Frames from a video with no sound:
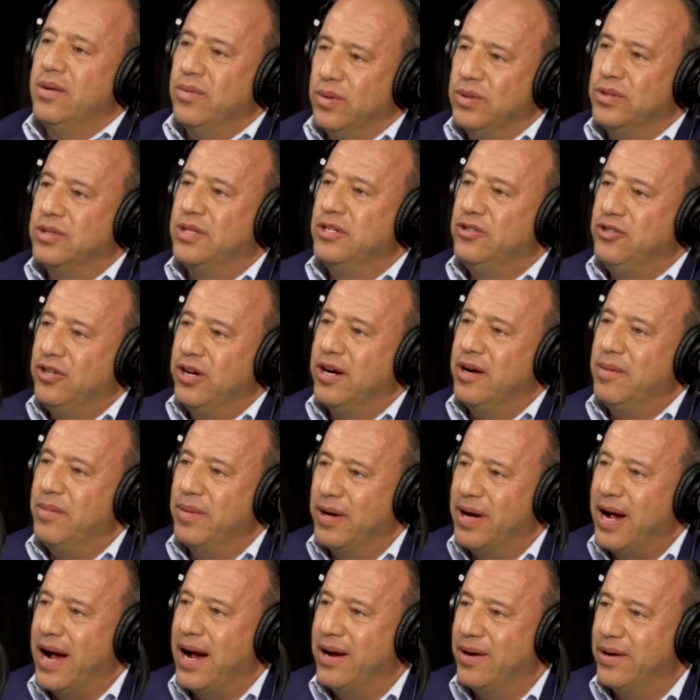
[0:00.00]
was the Jerry
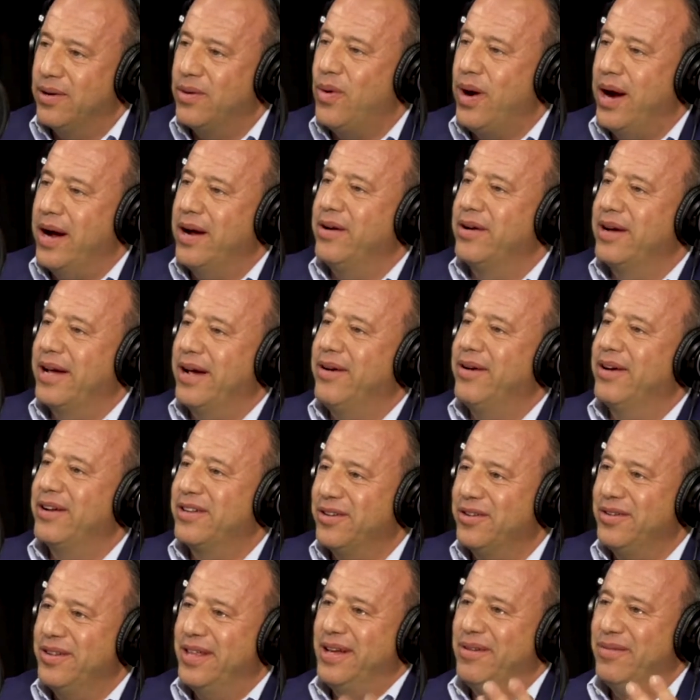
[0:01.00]
Maguire
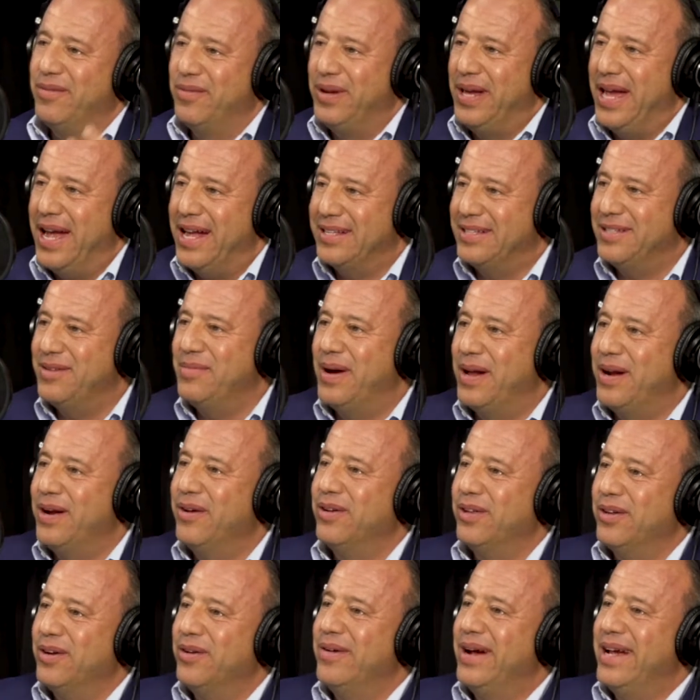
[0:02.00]
character that we asked about
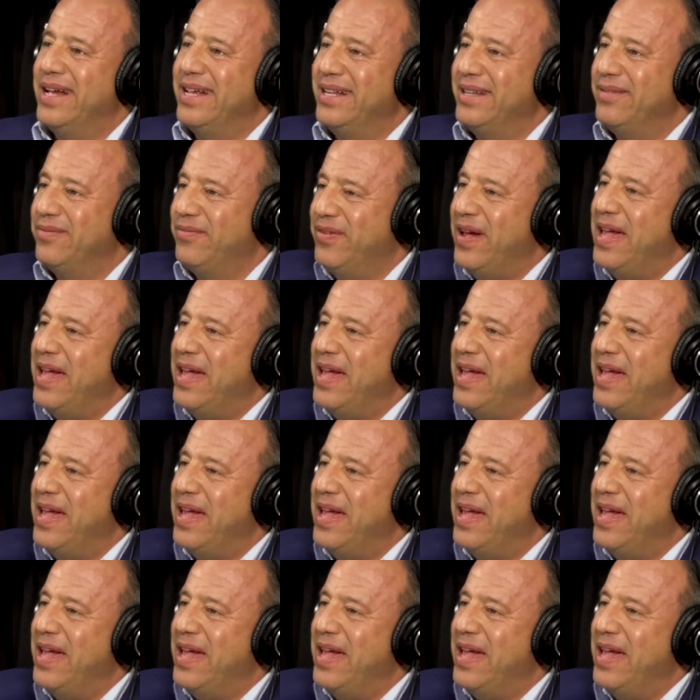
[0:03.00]
earlier, right?